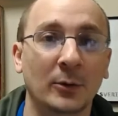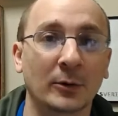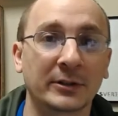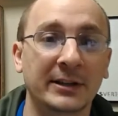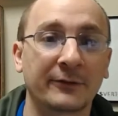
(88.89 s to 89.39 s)

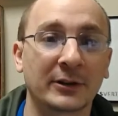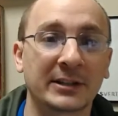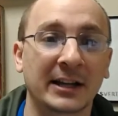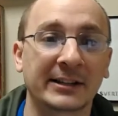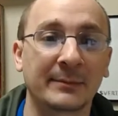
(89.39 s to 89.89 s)
or different
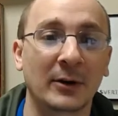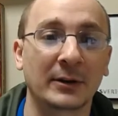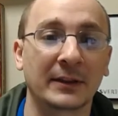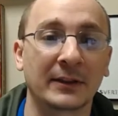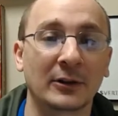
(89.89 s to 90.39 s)

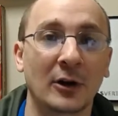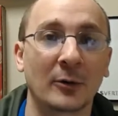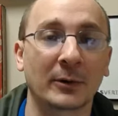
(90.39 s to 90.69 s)
testimony than the law